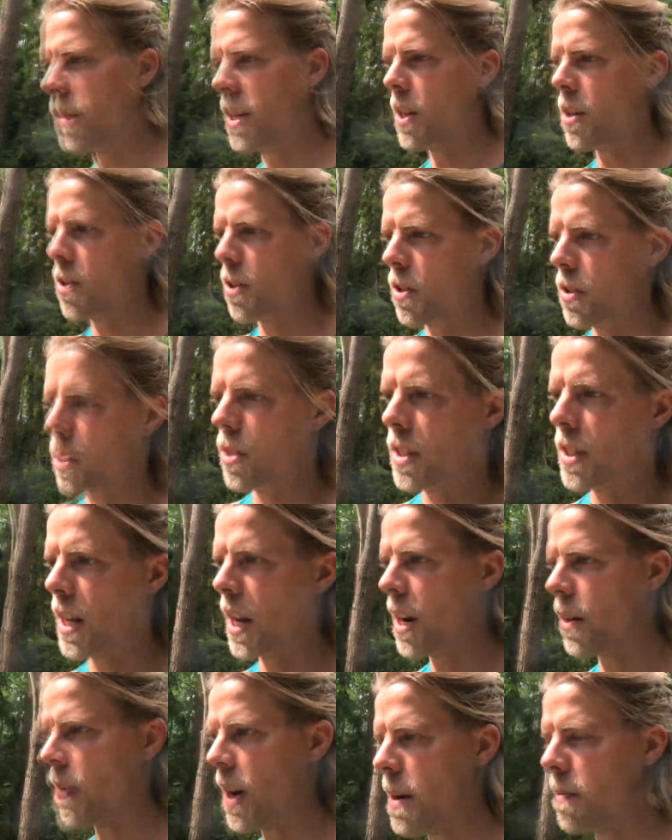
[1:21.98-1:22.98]
me on
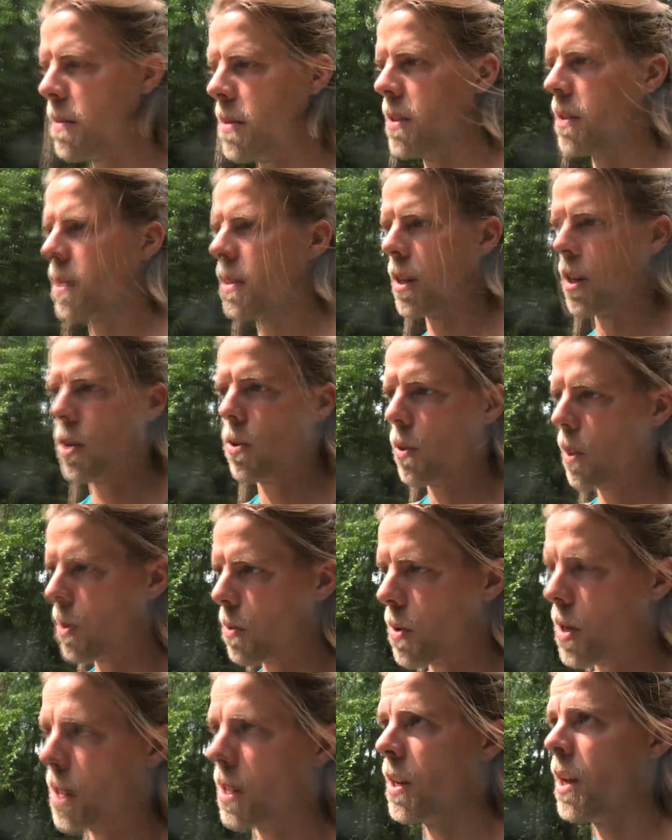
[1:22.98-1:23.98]
Telegram, the
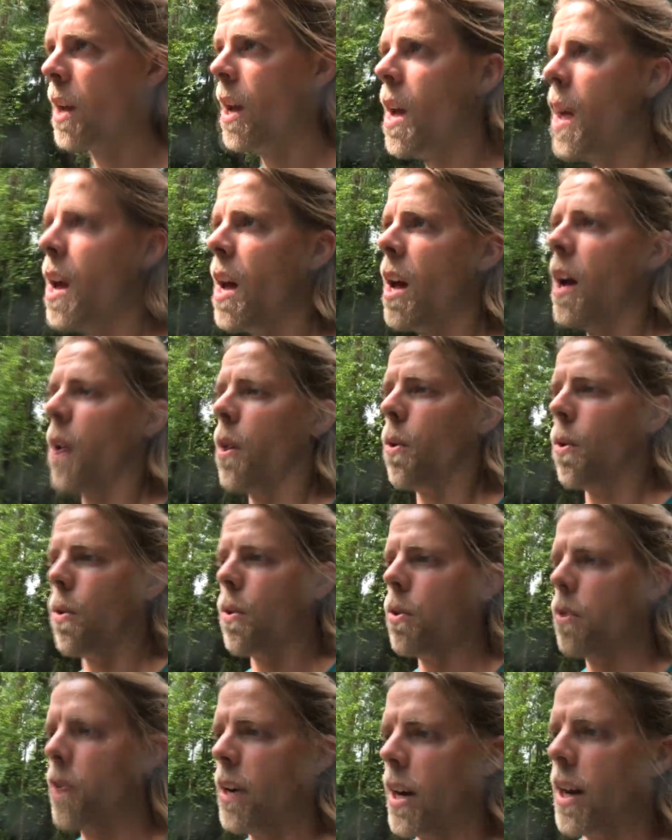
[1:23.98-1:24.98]
golden one,
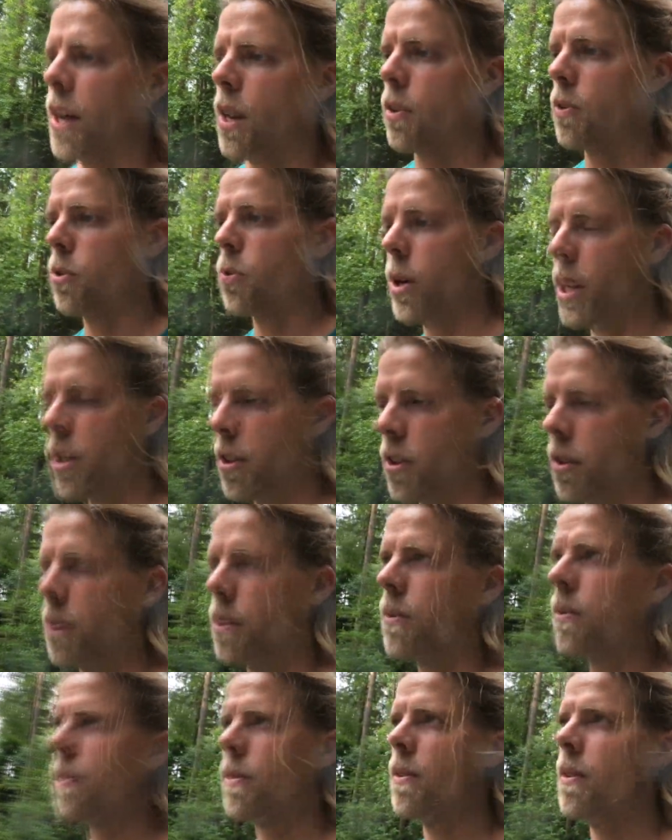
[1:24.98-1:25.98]
or on Twitter.
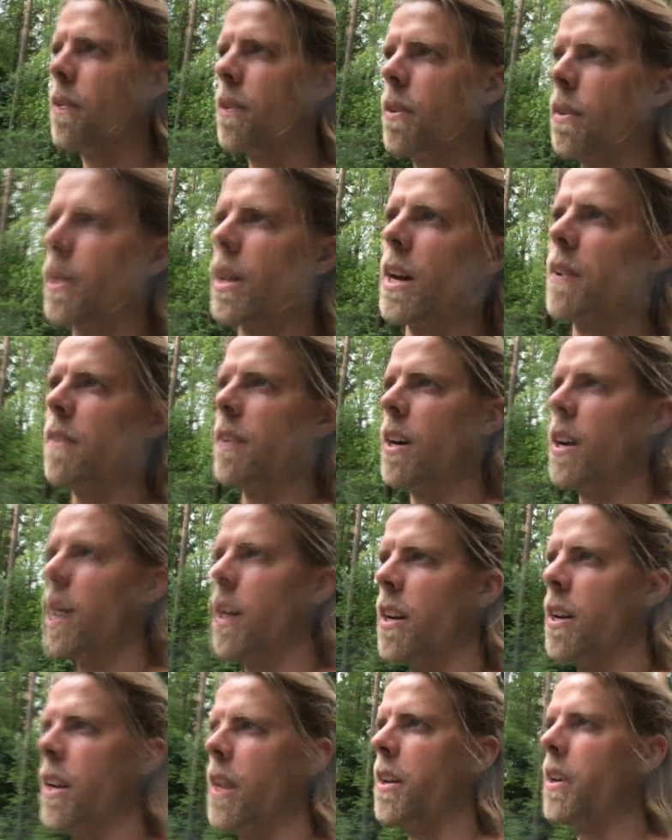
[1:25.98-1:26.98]
I have
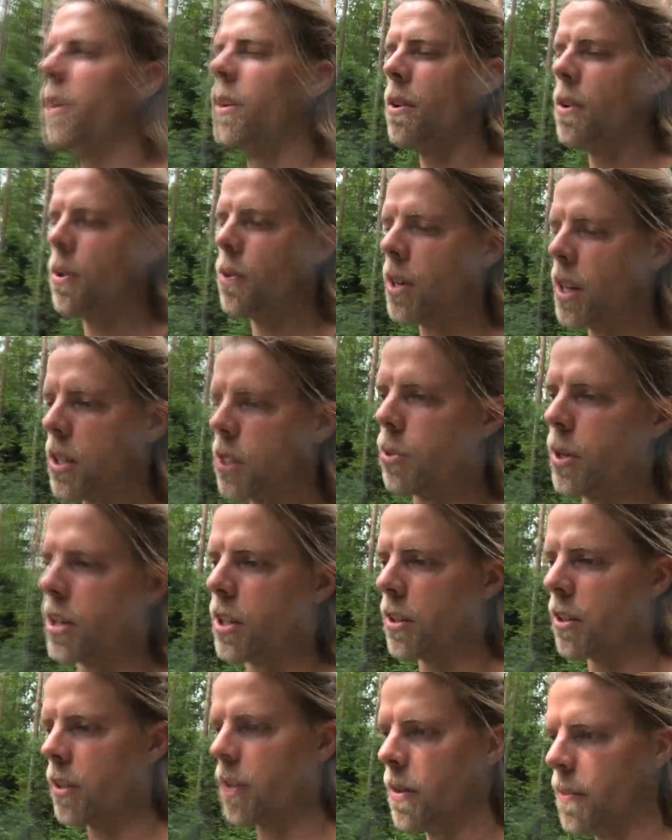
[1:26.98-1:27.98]
a Legio Gloria
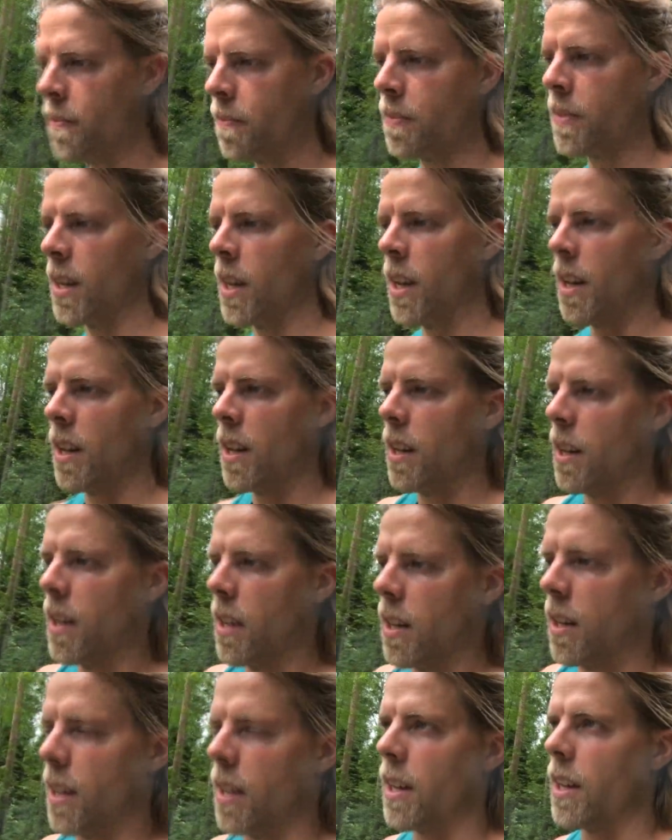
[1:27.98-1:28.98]
Twitter
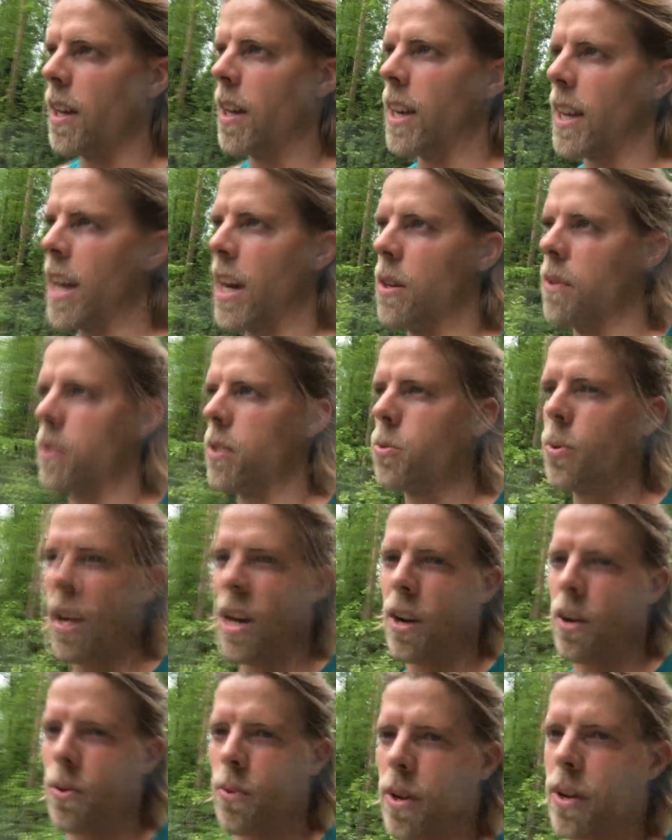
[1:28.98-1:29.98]
account as
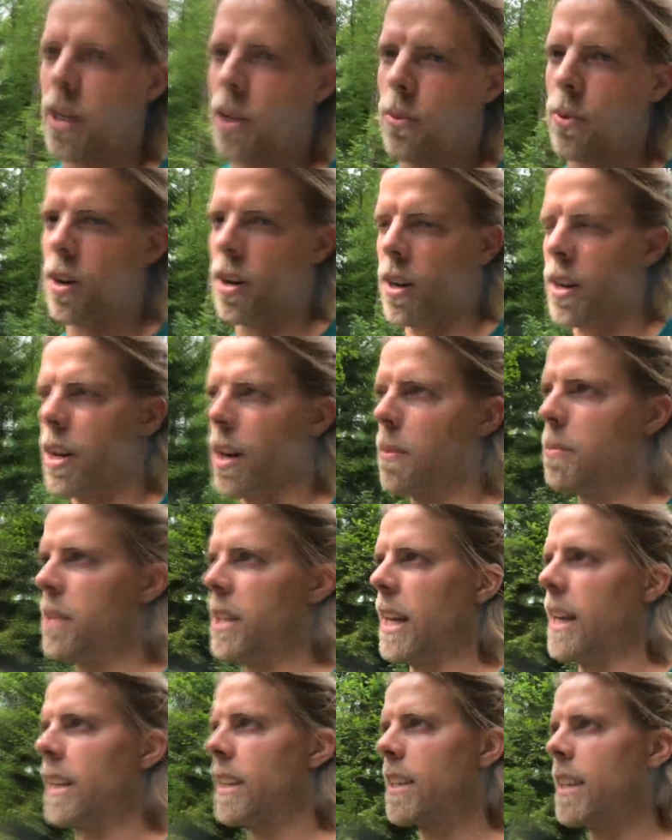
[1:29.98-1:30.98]
well, where I will
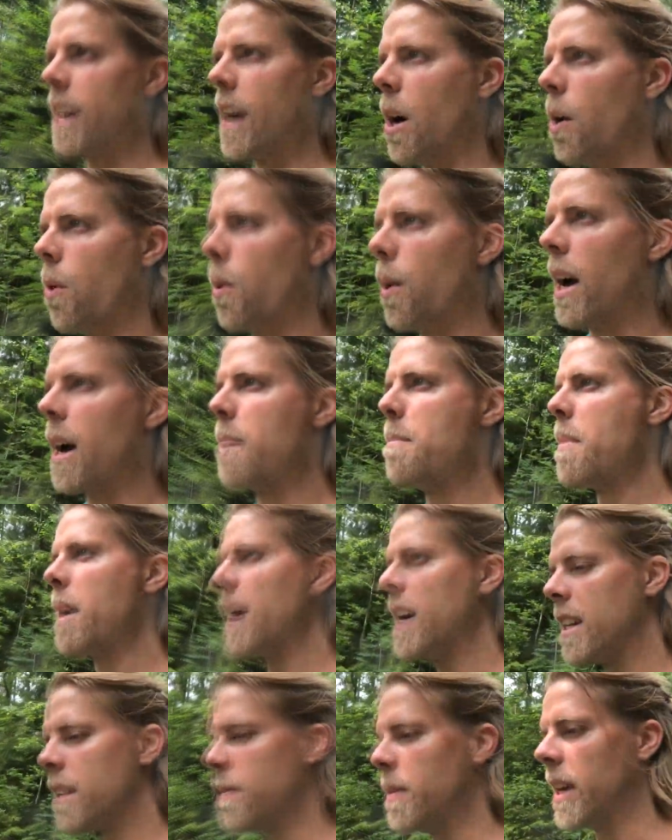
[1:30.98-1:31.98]
update. Now I
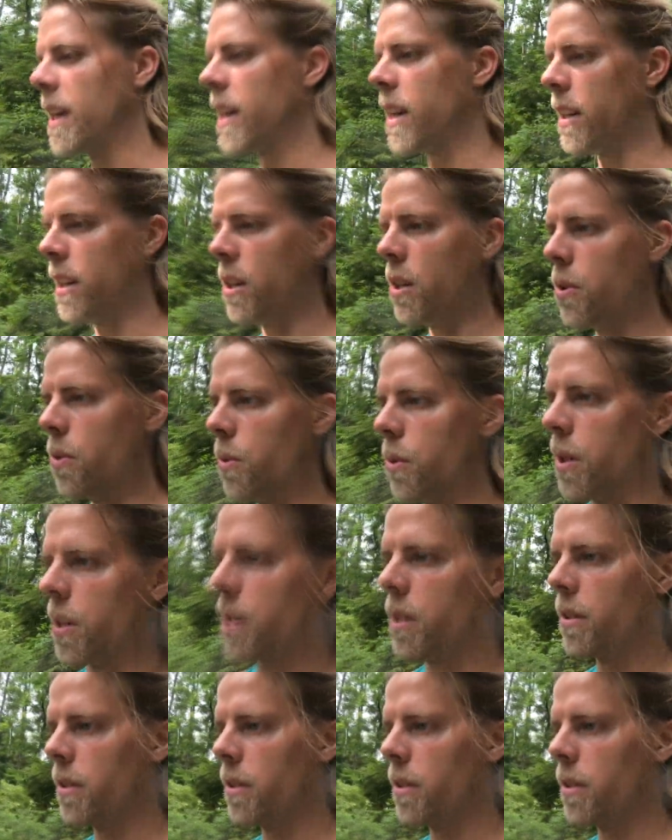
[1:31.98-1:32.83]
might make a new